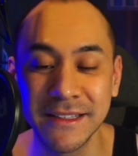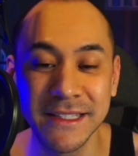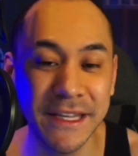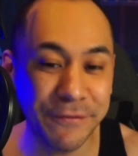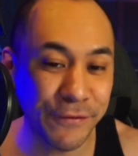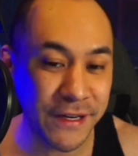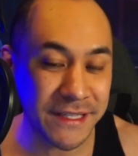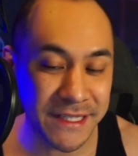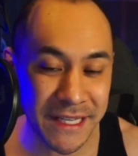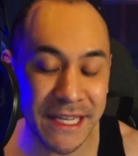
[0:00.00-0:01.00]

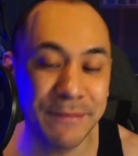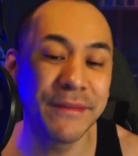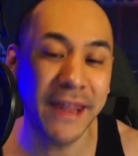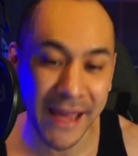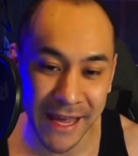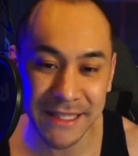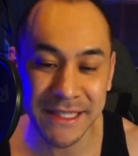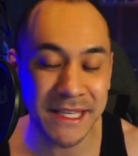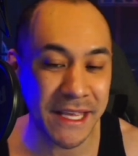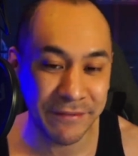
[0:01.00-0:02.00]
different team that I had
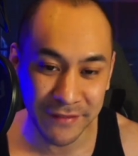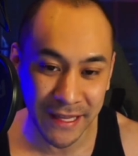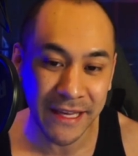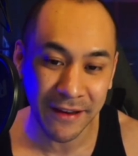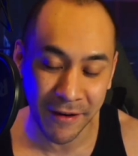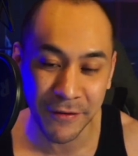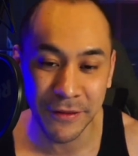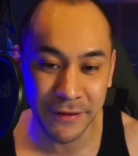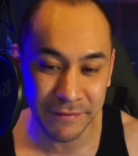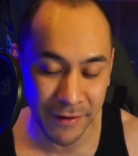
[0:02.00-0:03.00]
saved like in
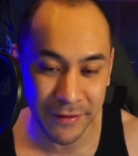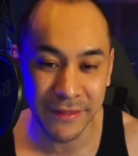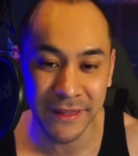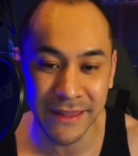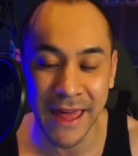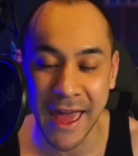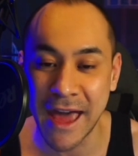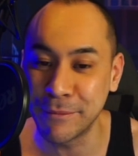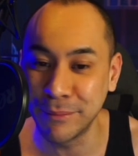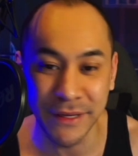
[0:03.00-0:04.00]
the
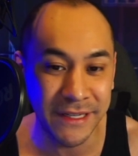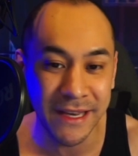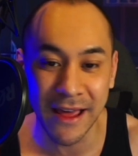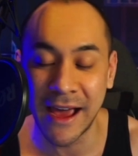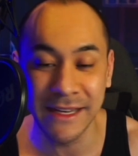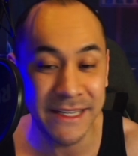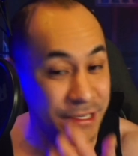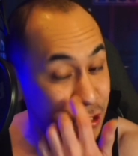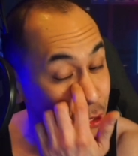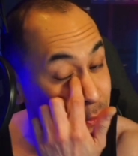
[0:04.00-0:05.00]
app, but I didn't
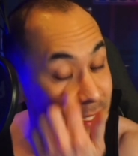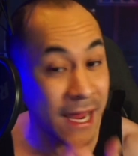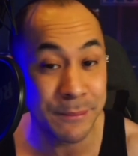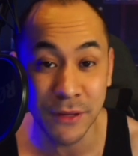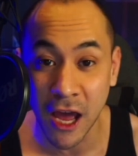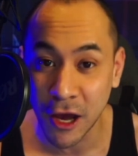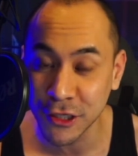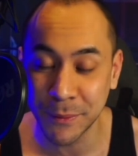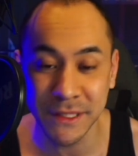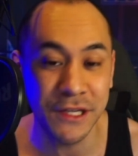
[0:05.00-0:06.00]
choose it. I'm
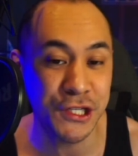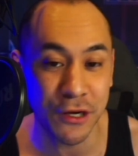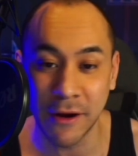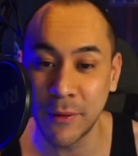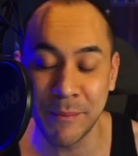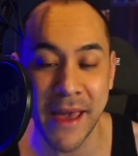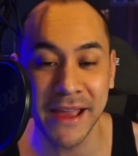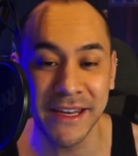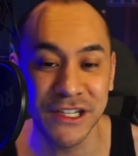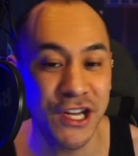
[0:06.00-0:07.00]
100% sure. I went back
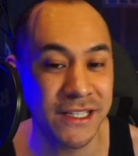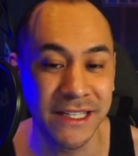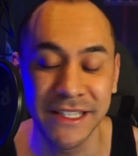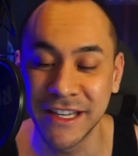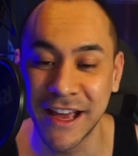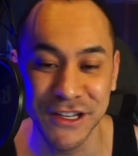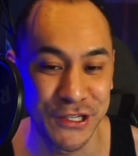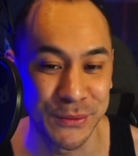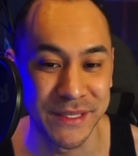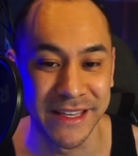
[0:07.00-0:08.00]
and I checked. I did not
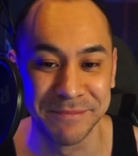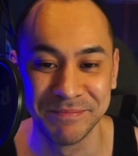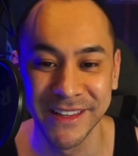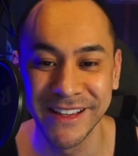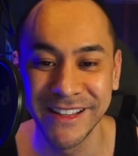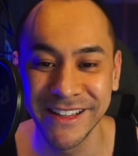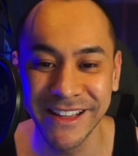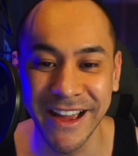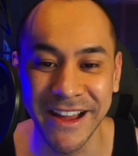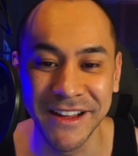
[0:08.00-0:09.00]
choose it.
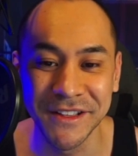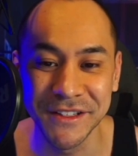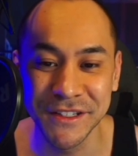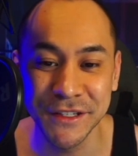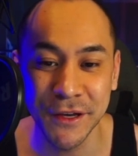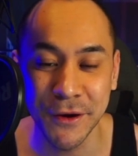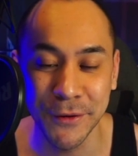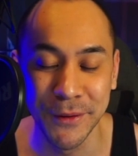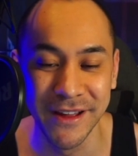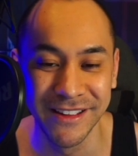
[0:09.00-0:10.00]
So